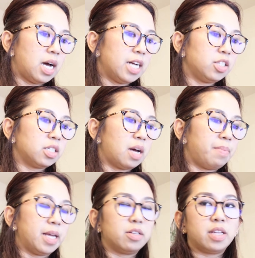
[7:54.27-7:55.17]
I just got
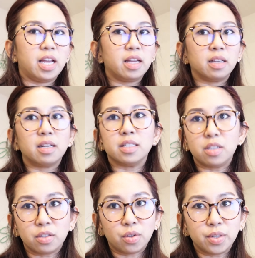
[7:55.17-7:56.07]
paid today, and as
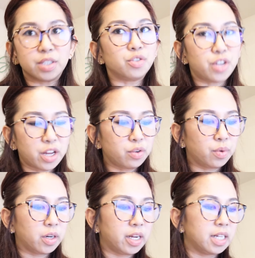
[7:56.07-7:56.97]
you know, it's
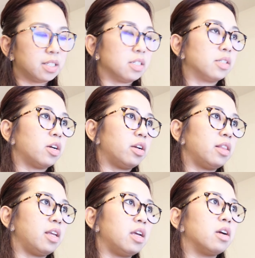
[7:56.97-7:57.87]
January, it's the start of
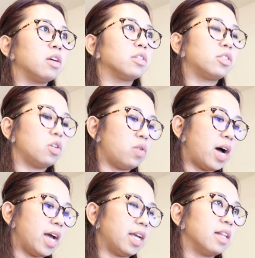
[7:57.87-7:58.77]
the year, so
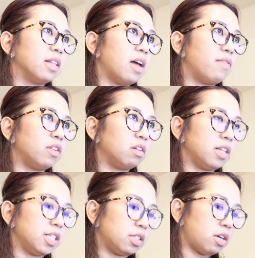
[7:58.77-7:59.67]
I can
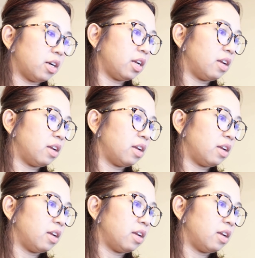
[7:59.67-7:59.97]
definitely start